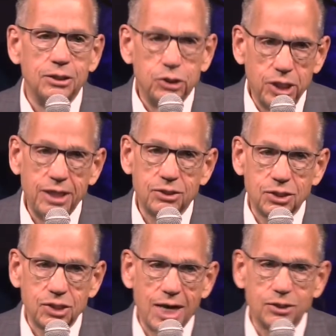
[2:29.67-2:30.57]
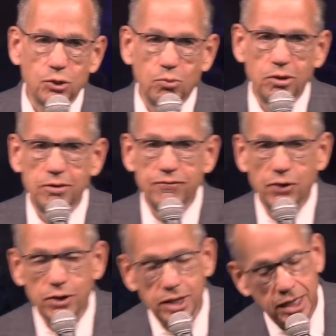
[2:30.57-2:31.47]
Jesus has a word
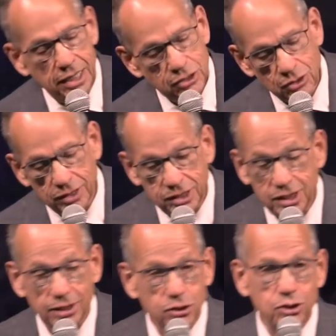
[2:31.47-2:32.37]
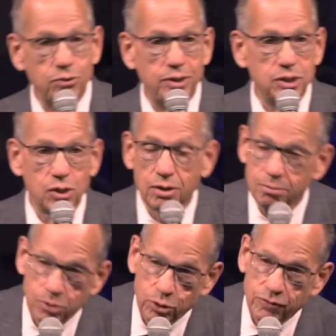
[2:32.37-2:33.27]
for you. He's going to touch you. He's going to
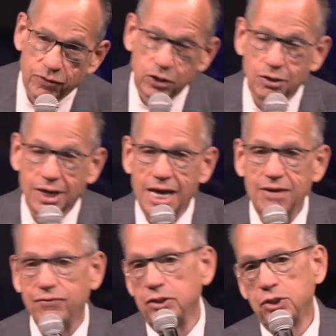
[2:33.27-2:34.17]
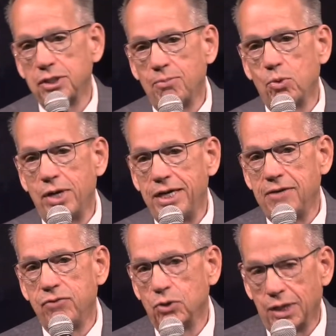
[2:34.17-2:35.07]
move in your life in some way
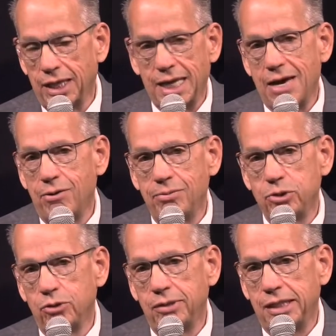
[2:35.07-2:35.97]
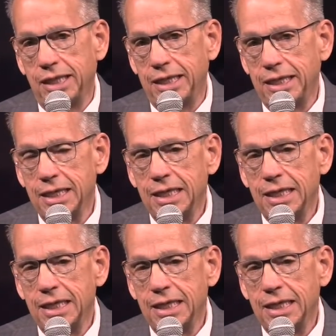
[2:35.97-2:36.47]
if you'll allow him to today.